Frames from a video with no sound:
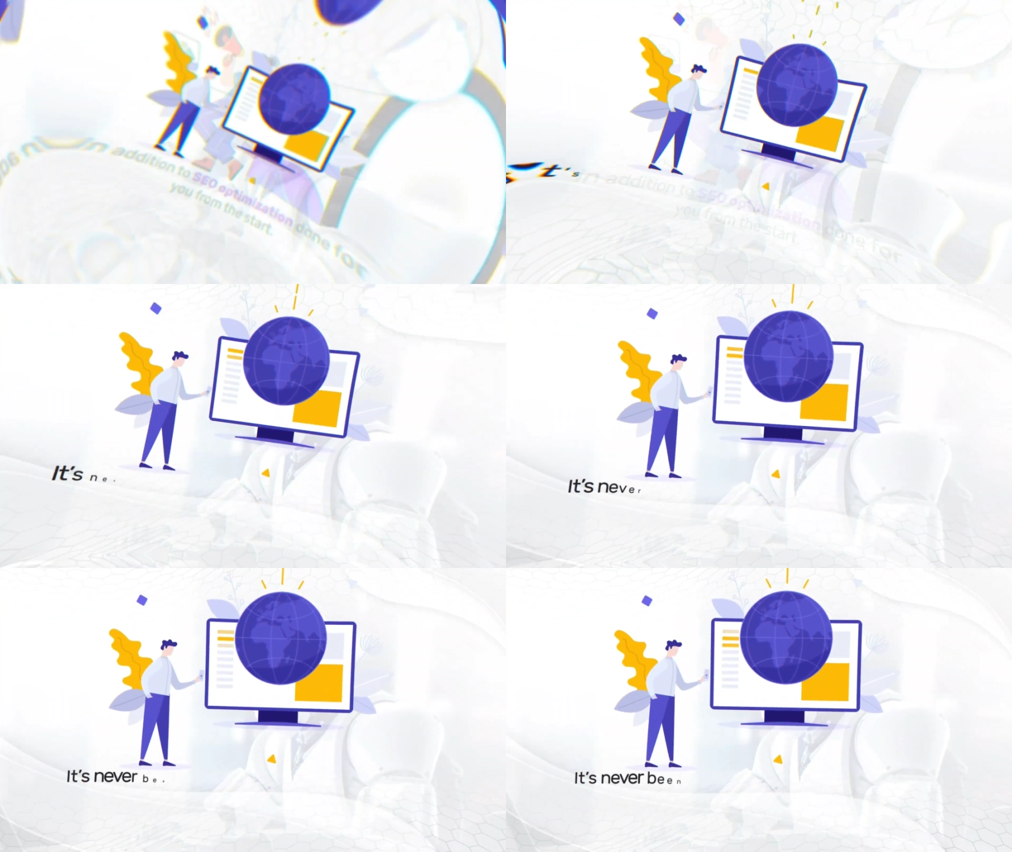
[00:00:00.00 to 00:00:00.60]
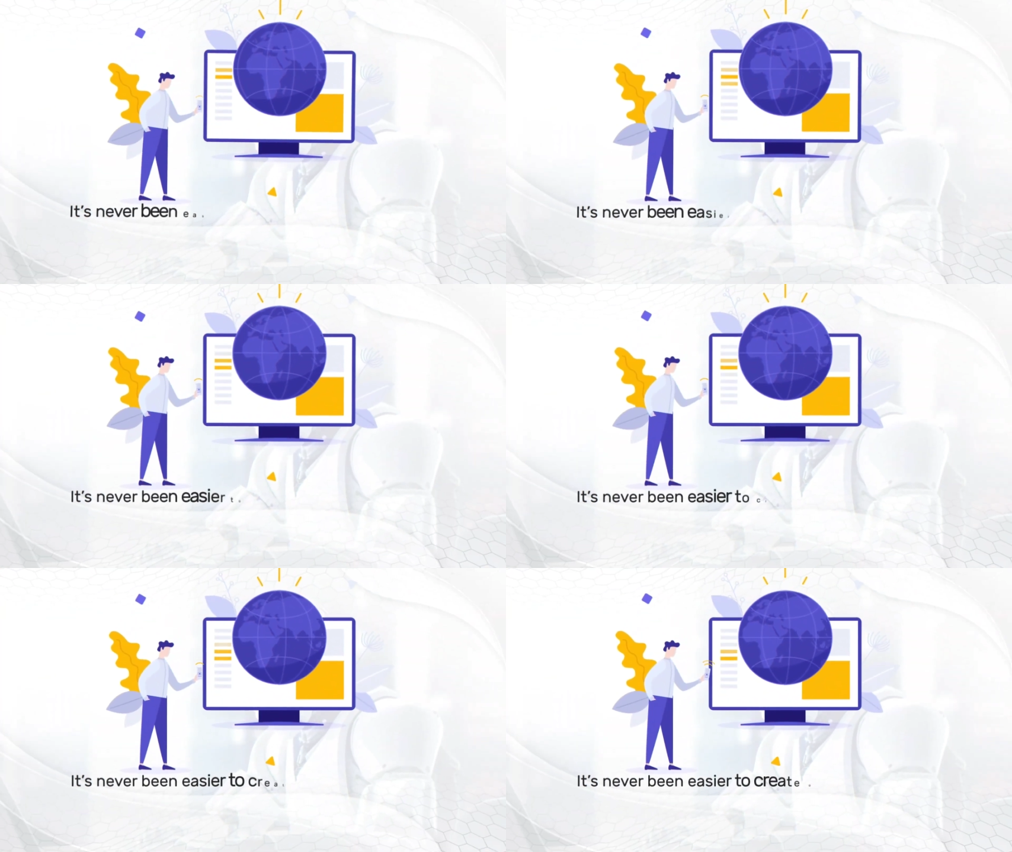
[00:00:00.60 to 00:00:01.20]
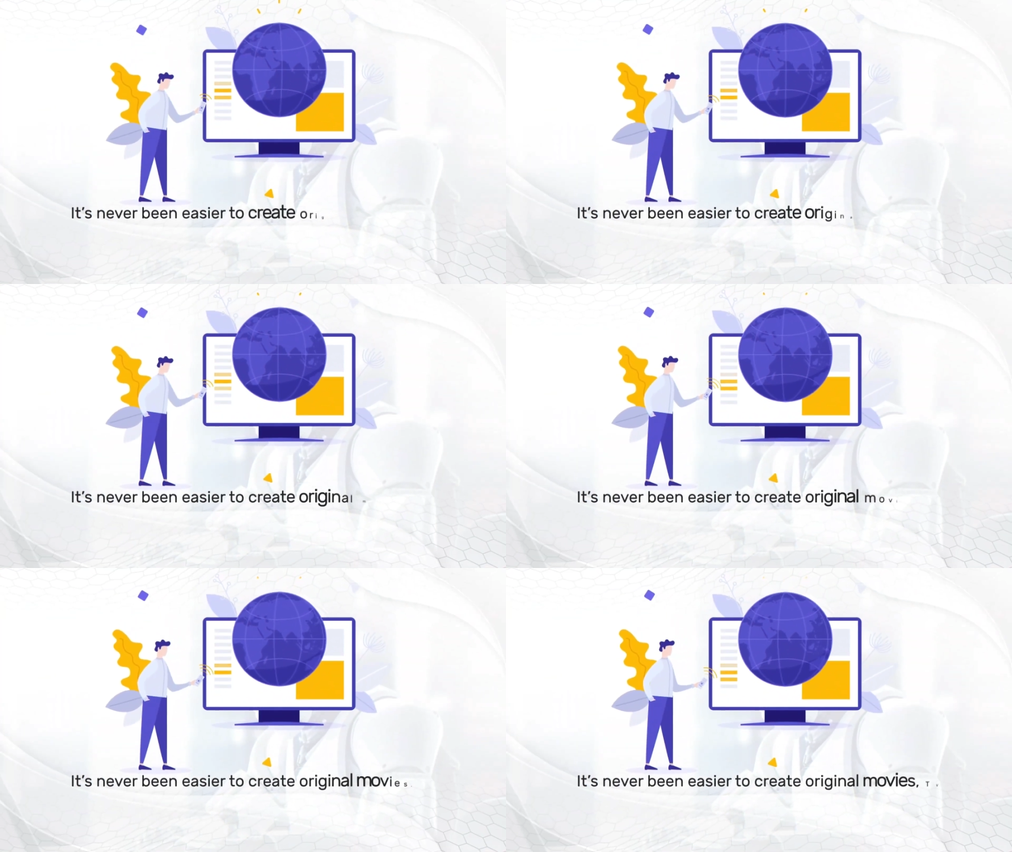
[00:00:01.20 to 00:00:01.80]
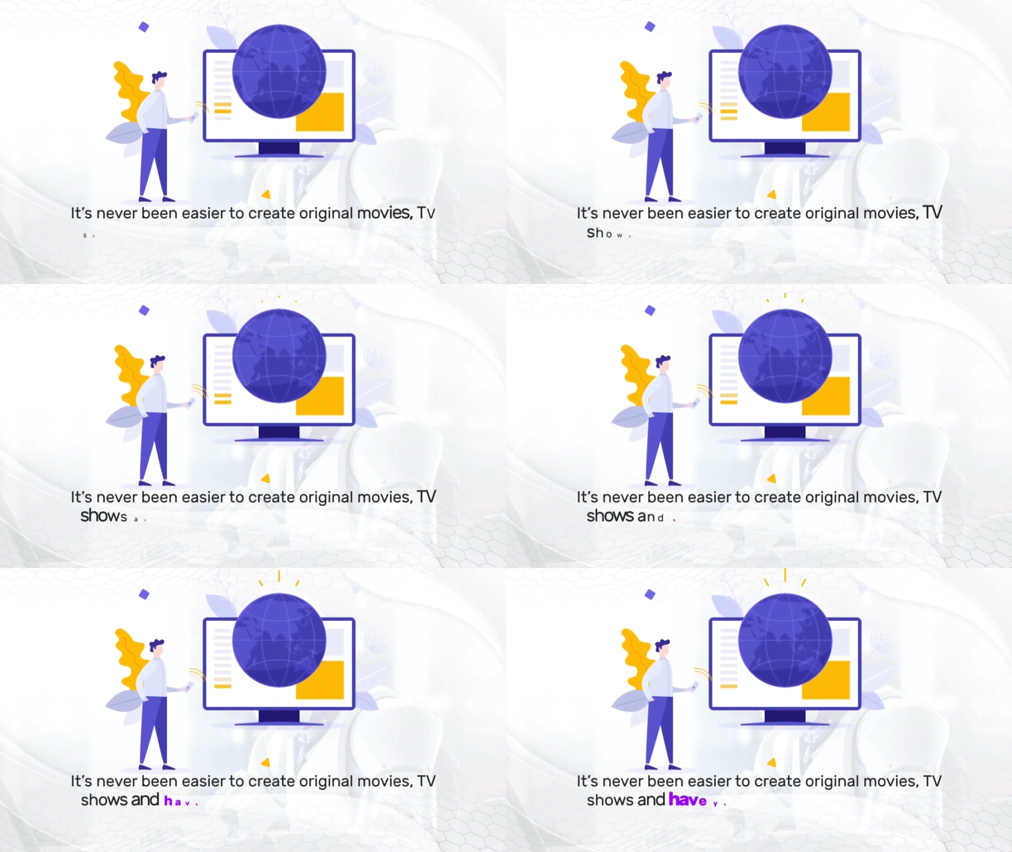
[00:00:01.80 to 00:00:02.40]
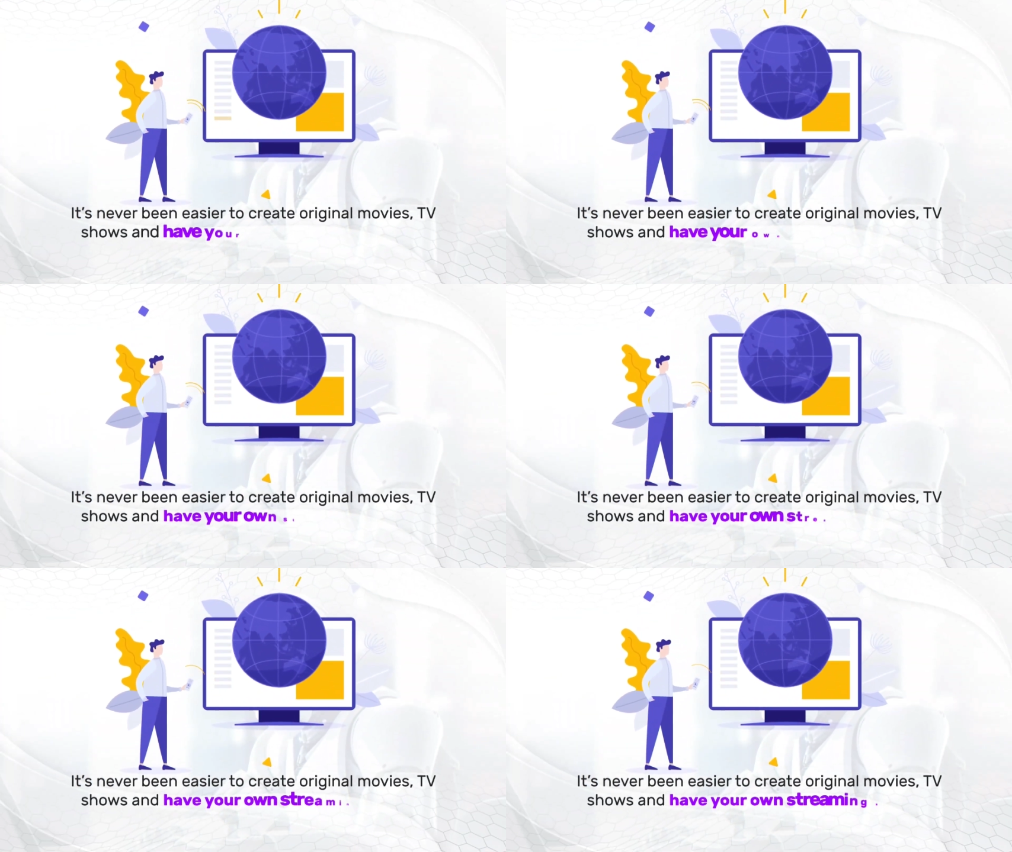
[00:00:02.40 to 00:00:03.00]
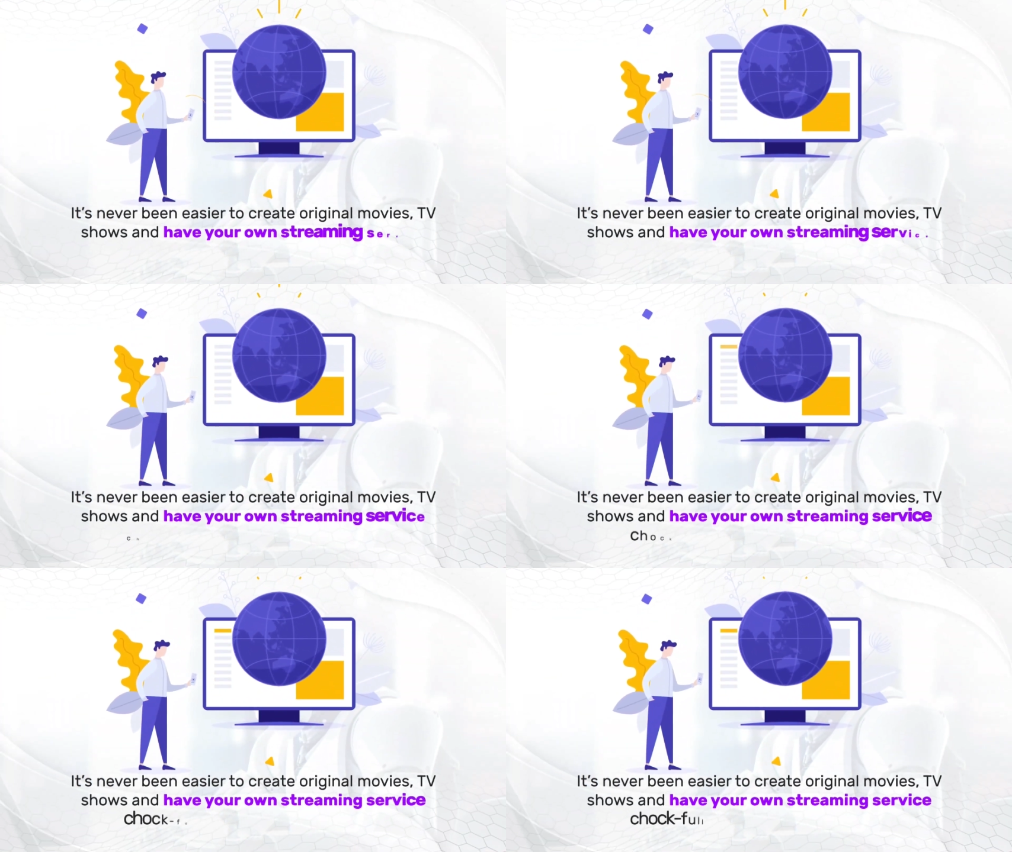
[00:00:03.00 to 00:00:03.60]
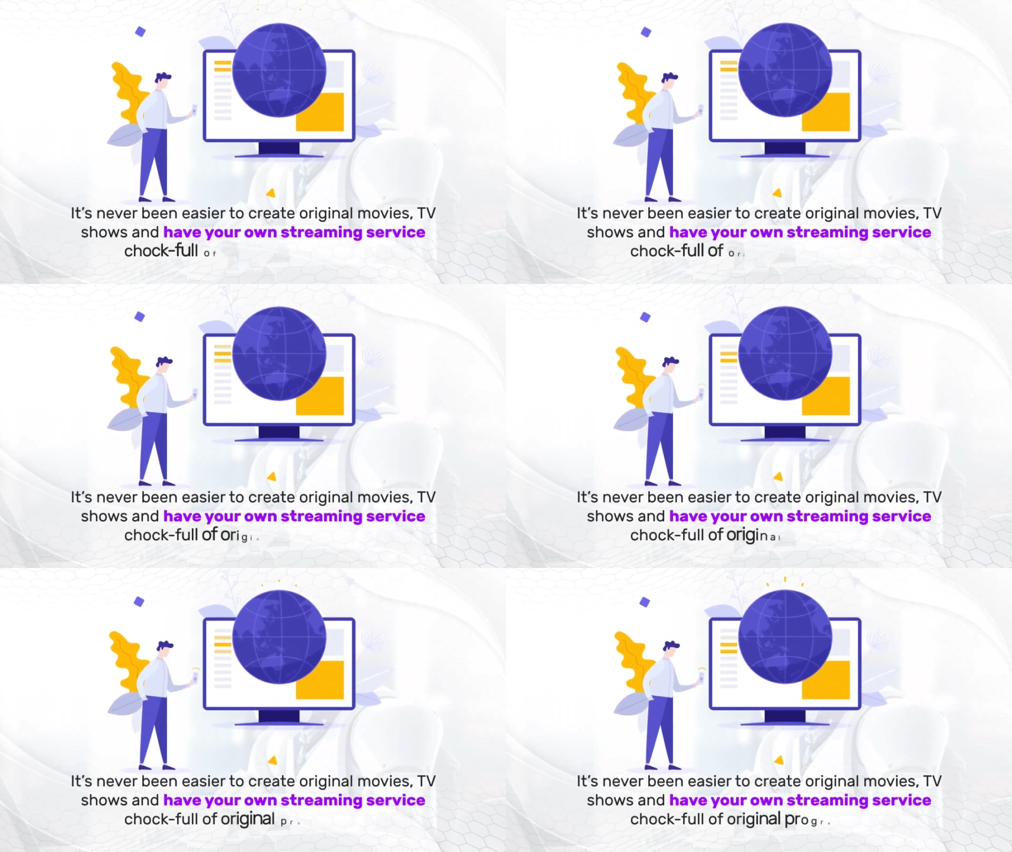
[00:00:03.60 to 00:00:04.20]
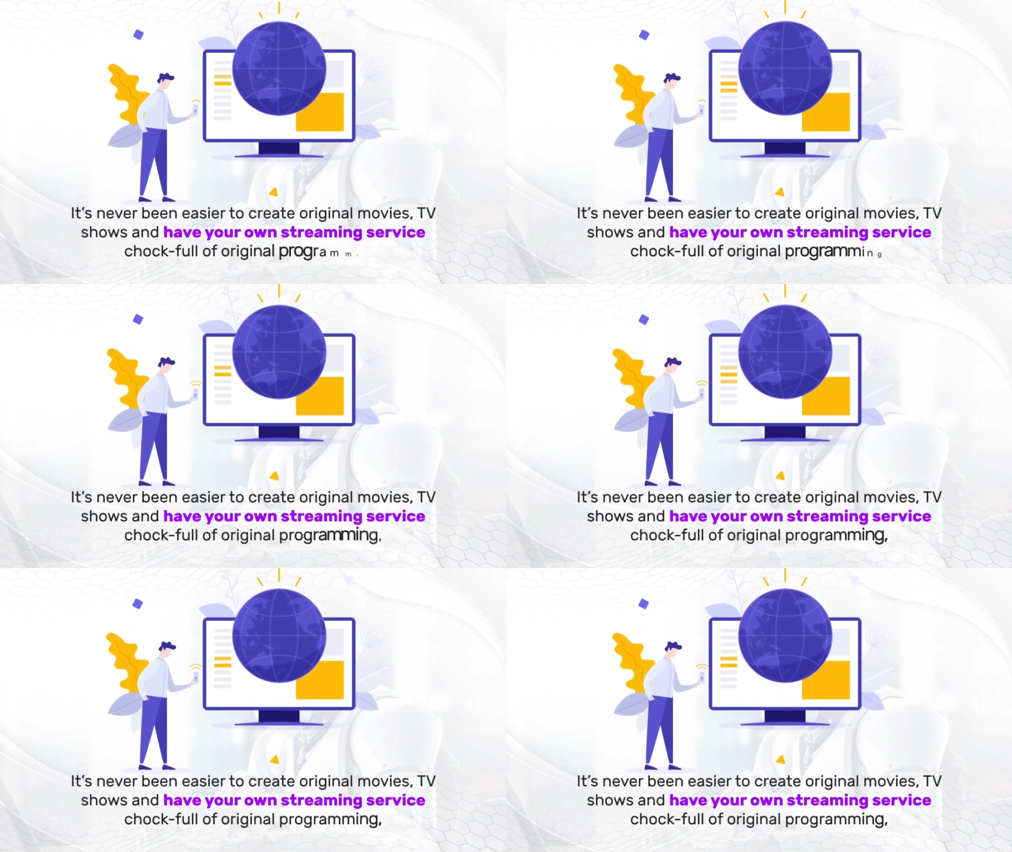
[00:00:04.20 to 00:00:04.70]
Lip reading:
Nobody's mouth can be seen.